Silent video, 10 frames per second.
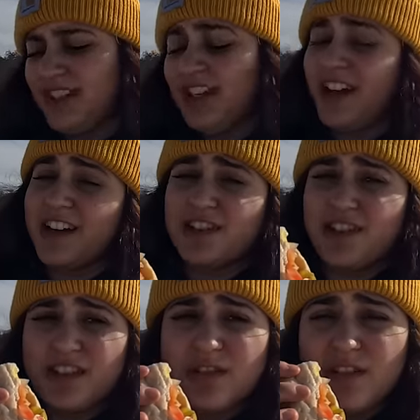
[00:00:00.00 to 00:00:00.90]
It
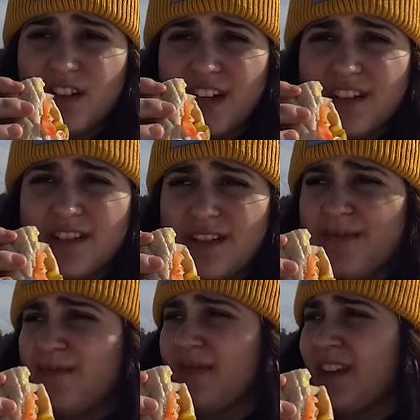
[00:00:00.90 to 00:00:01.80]
actually looks really nice.
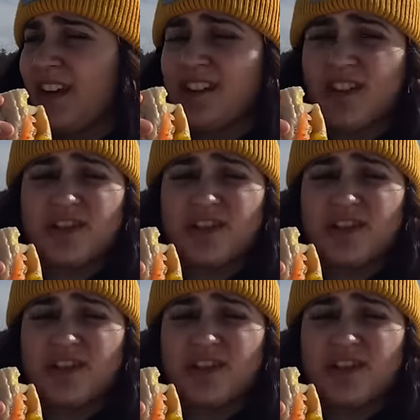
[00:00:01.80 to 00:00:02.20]
It's